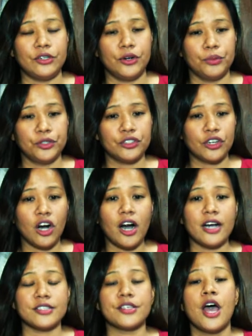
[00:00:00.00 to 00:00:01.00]
or would
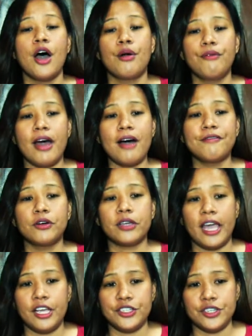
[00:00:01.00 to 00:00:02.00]
cause
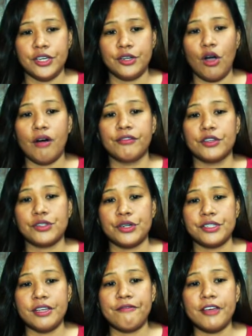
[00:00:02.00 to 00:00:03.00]
revocation of the
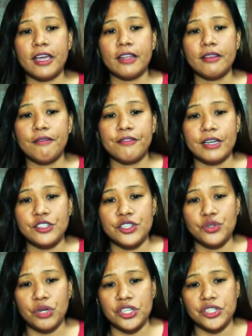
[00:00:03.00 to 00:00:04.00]
certificate of
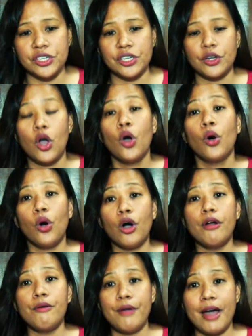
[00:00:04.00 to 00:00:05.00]
registration
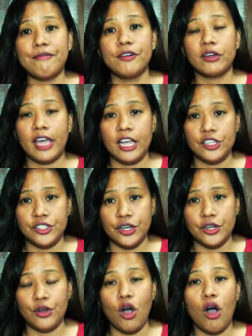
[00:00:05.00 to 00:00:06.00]
or
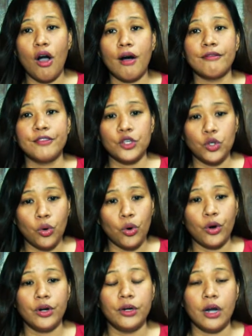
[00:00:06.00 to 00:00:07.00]
revocation of
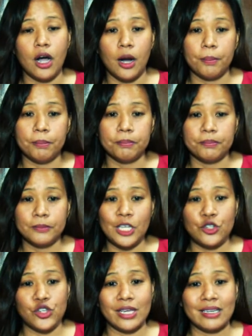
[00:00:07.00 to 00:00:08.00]
your
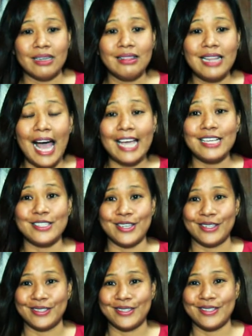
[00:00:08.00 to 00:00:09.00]
teaching
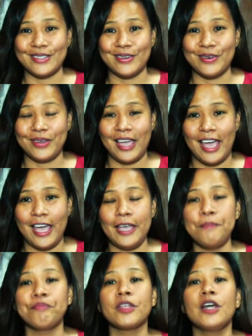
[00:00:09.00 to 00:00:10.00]
license?
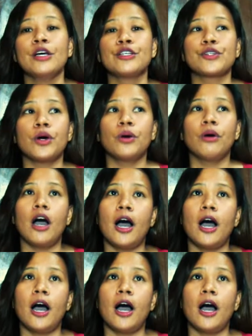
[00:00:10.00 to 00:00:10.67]
Okay? So